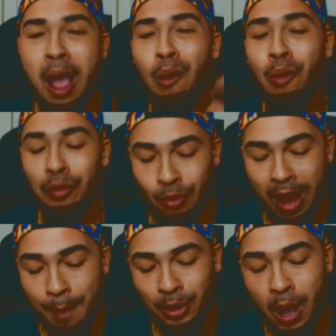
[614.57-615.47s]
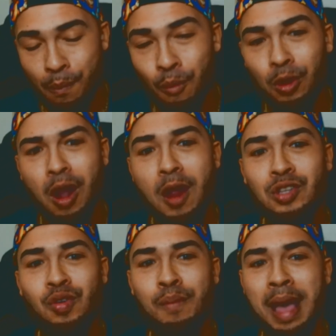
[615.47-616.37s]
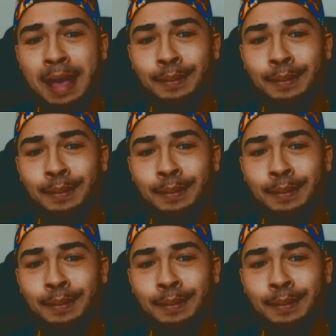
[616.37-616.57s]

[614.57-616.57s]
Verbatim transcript: I will grab a couple more cards from my